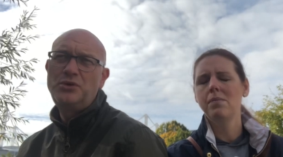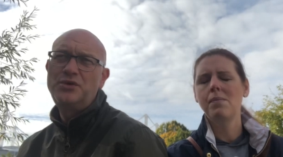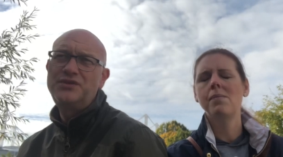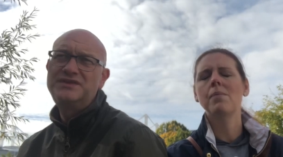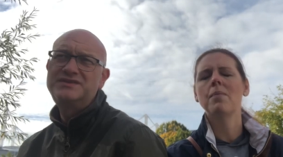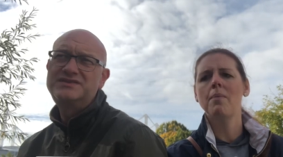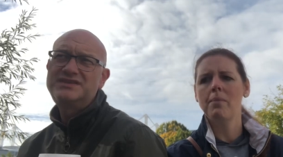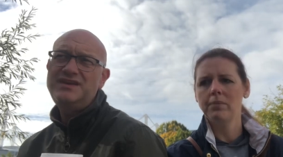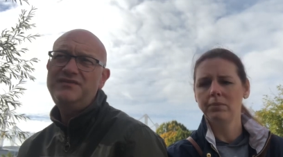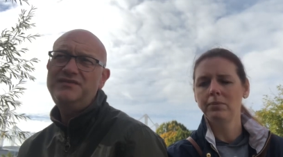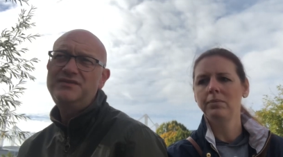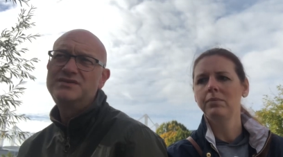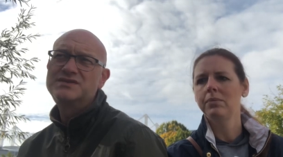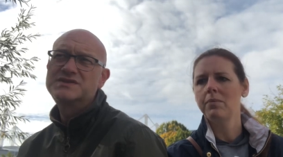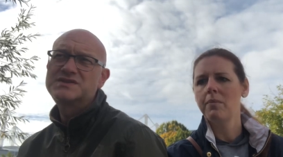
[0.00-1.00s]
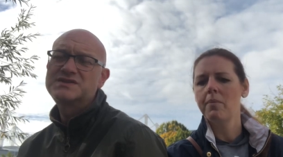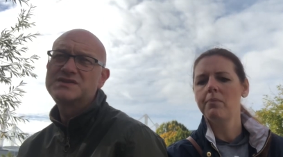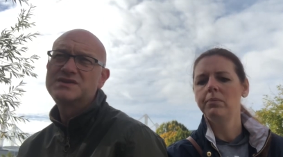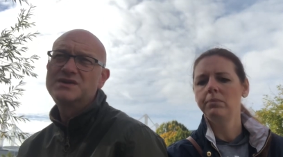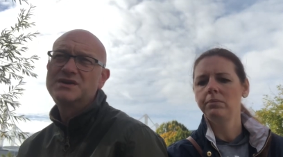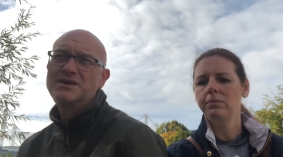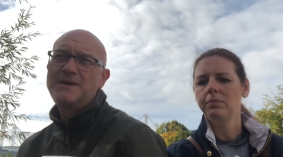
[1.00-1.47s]
Speaker 1: but the
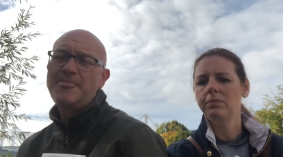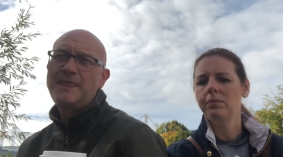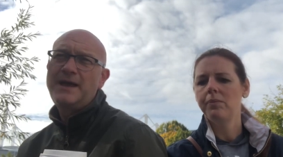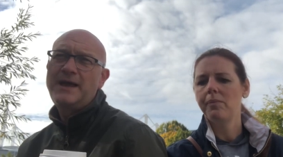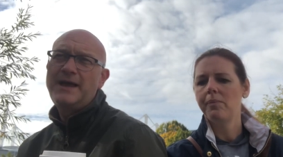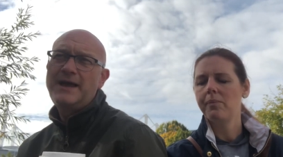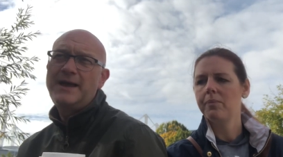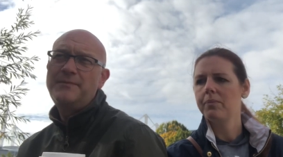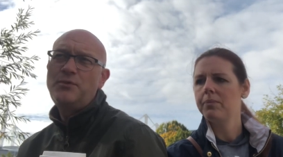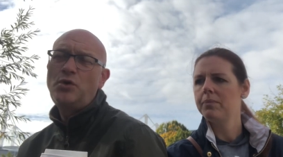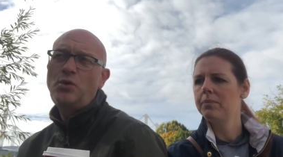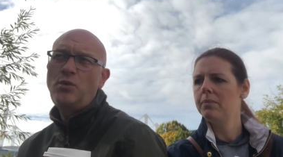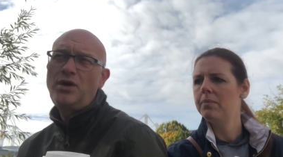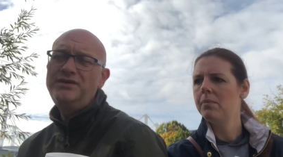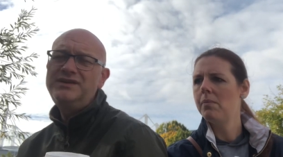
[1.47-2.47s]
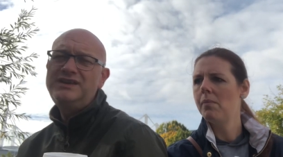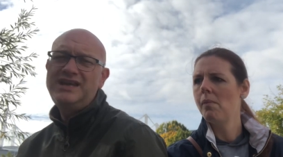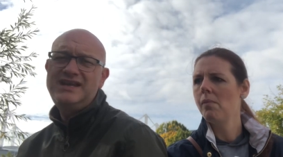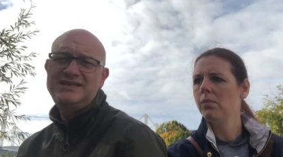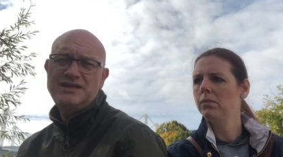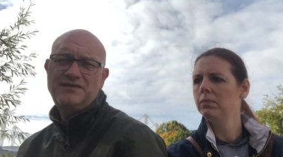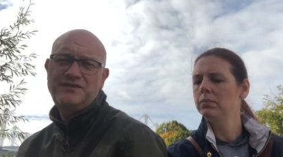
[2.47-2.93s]
difference um, or one
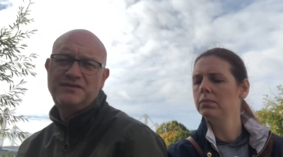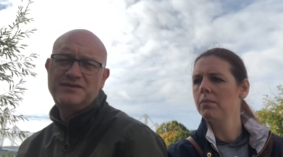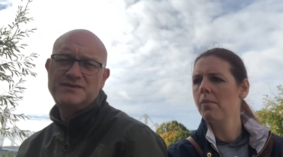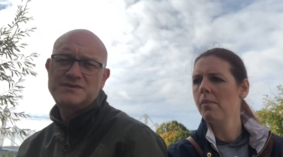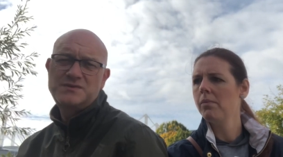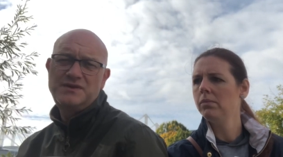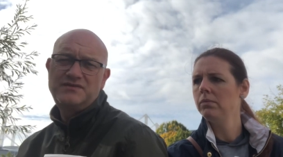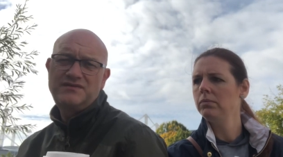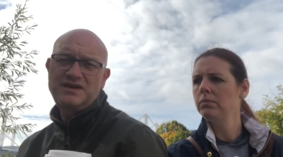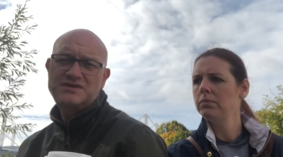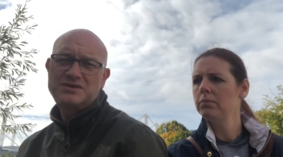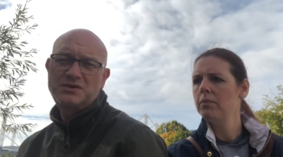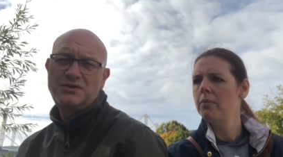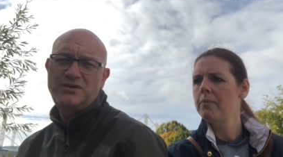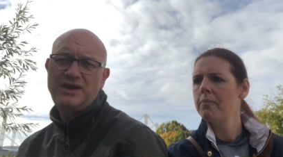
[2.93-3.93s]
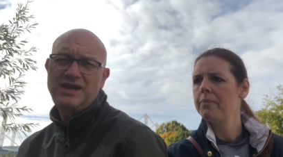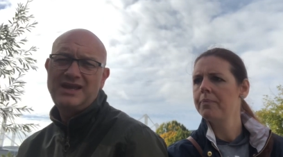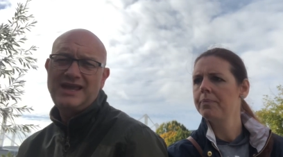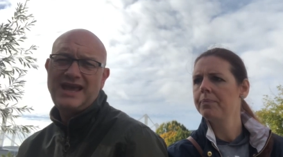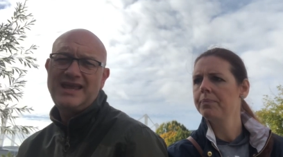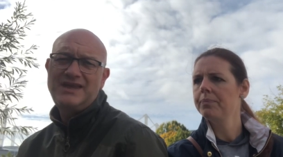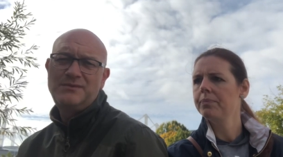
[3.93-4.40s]
key difference with Victoria
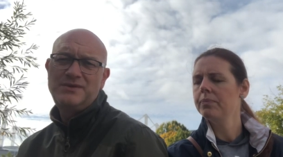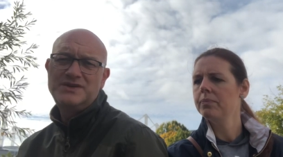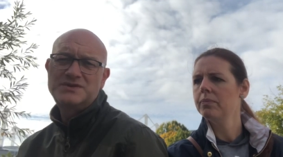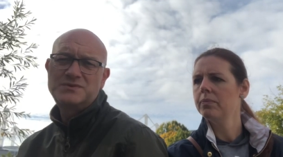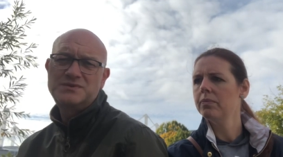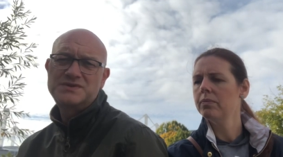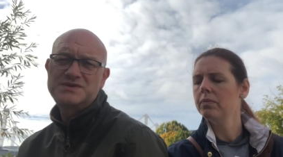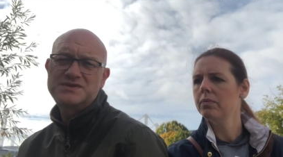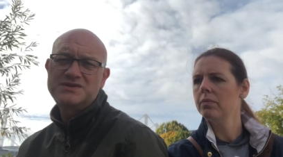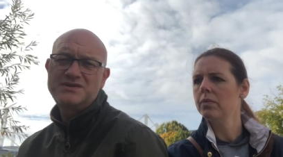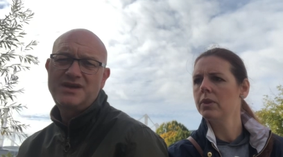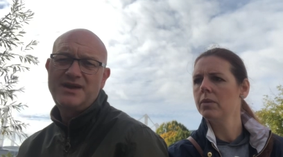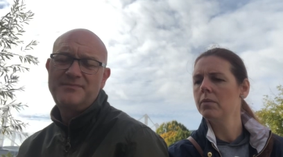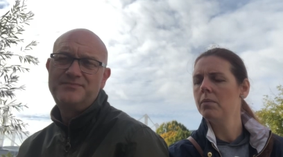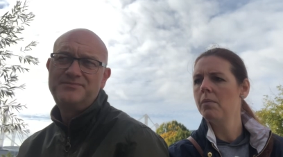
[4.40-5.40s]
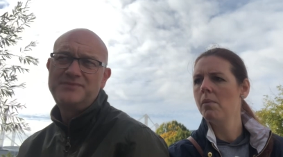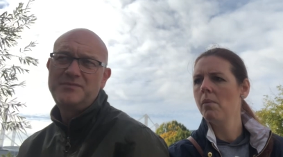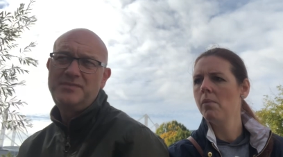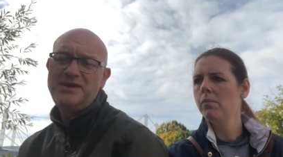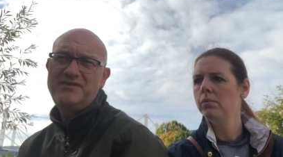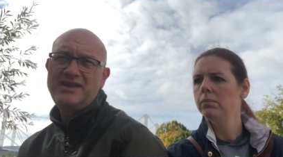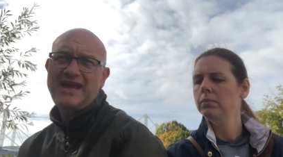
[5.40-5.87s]
Gate, which was um,
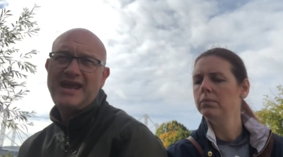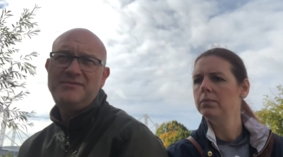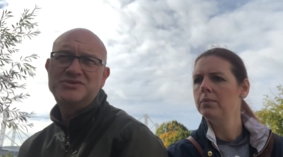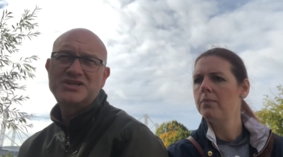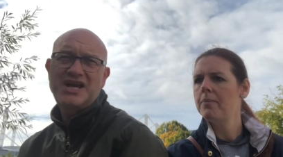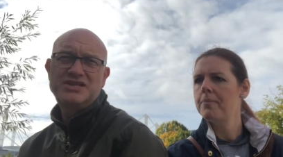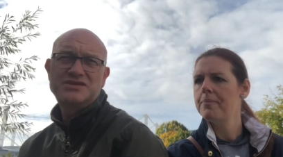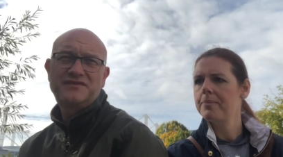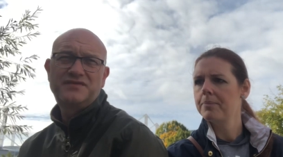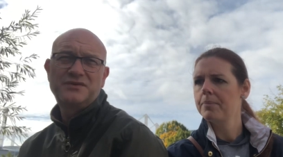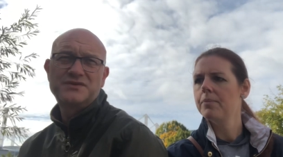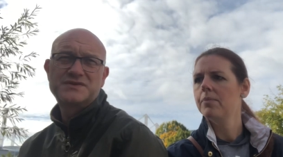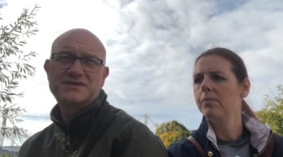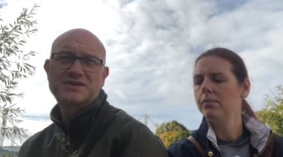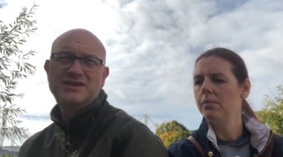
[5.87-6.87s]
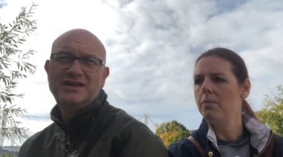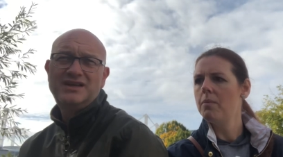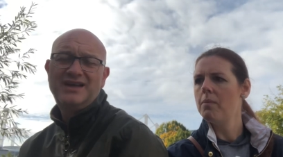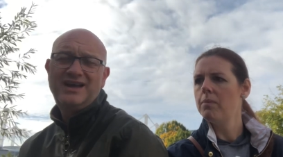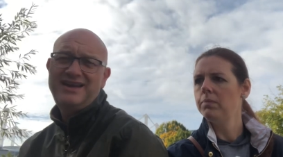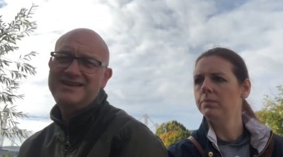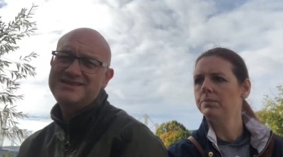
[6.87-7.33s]
a bit of a game changer for us,
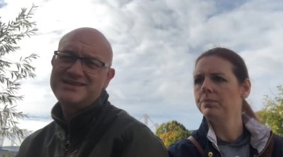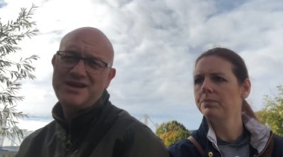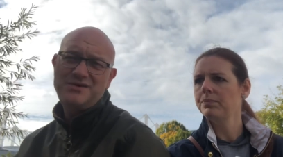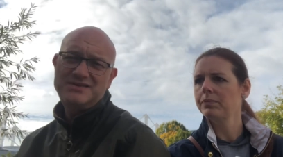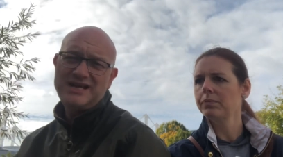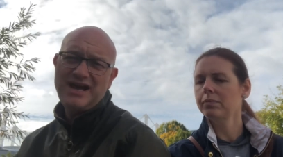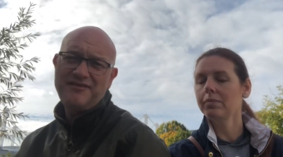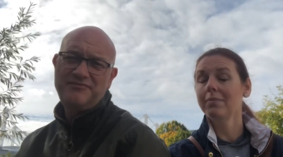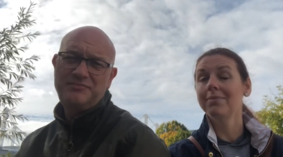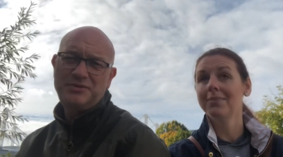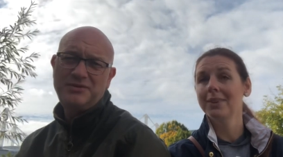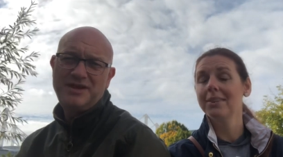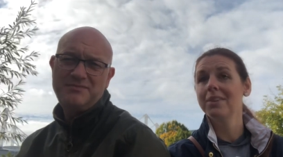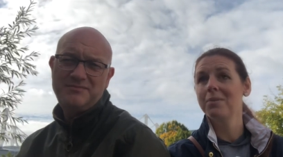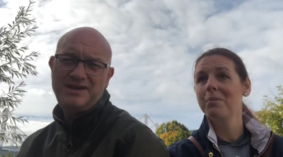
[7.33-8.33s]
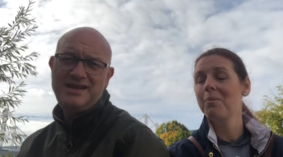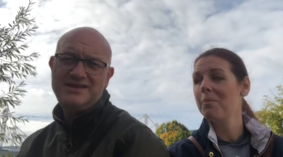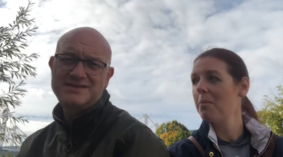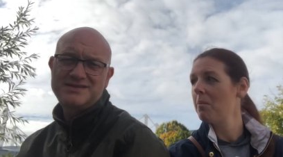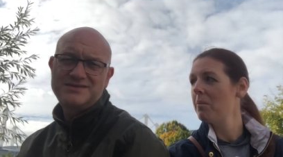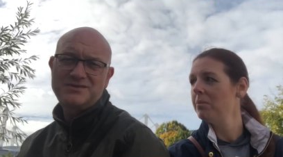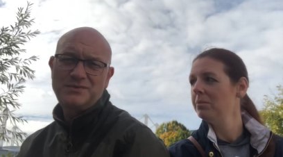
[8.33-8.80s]
and it's so daft, but it
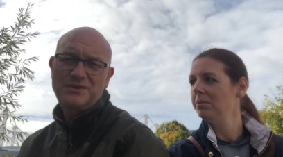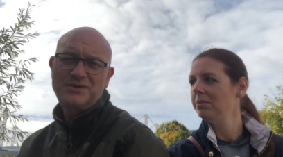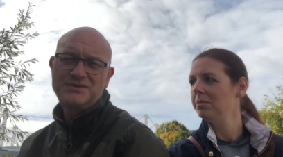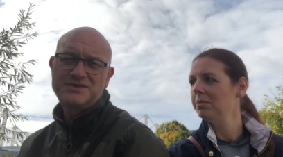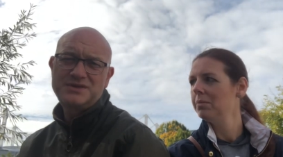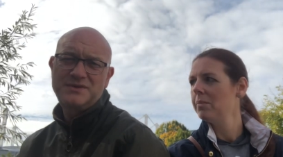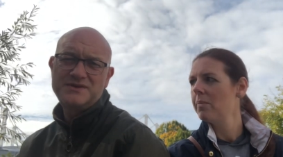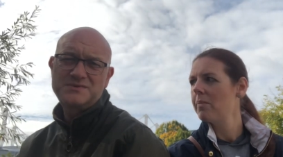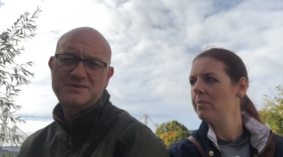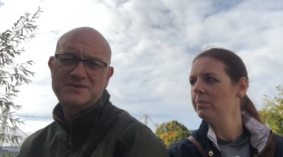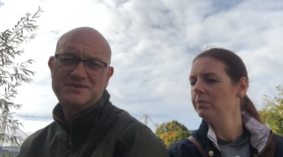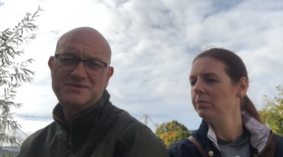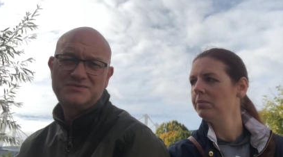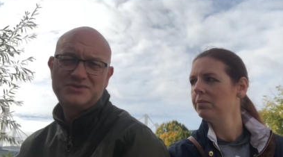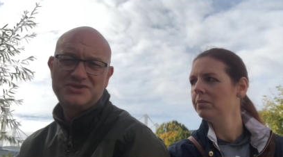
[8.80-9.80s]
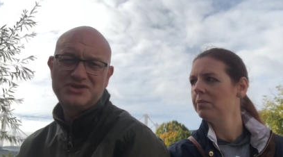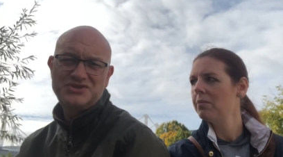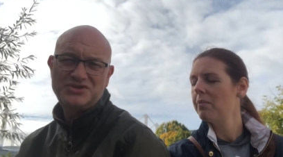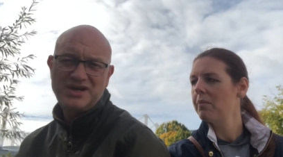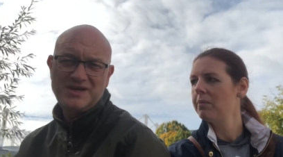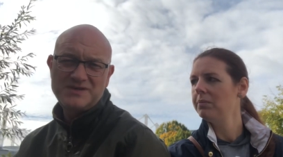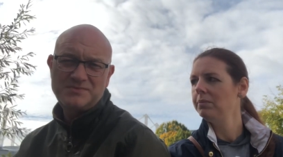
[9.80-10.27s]
means the world to us, was, was the
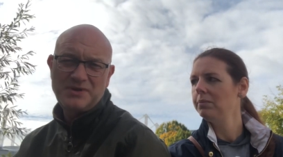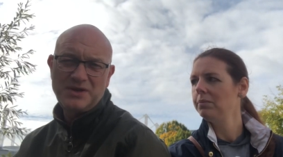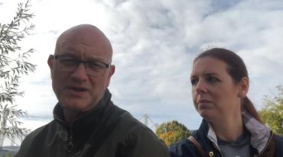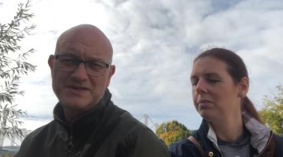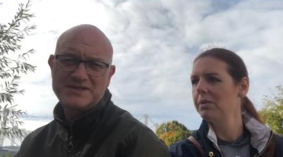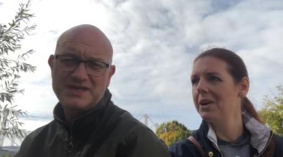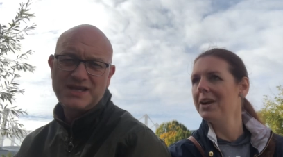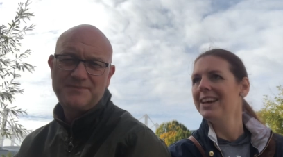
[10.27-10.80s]
drinks policy.